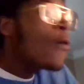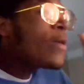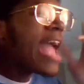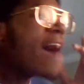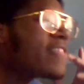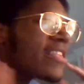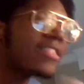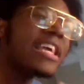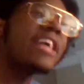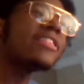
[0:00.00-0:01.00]
We have the
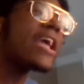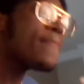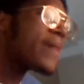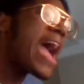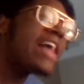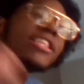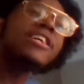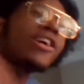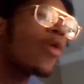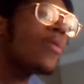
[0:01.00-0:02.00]
CSA
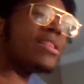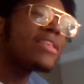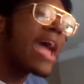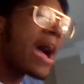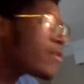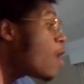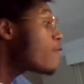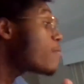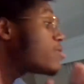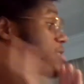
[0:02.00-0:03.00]
pageant going down
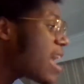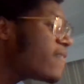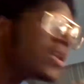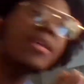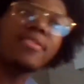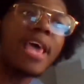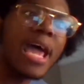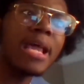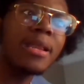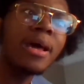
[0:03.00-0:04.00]
from 7 to
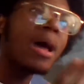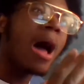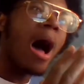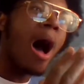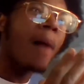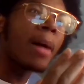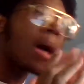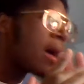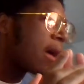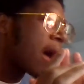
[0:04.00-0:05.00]
10,
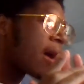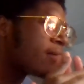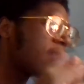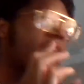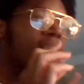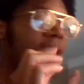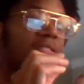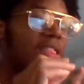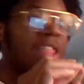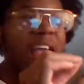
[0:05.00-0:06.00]

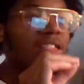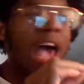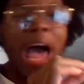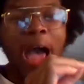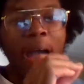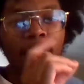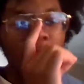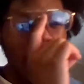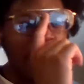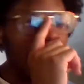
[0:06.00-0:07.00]
That time,
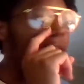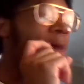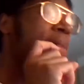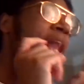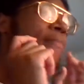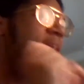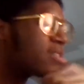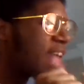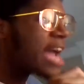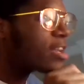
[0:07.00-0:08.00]
that may not be
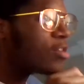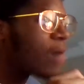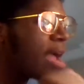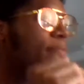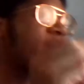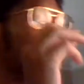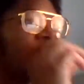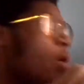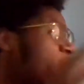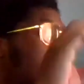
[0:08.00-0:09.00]
exactly right, but, you know, it's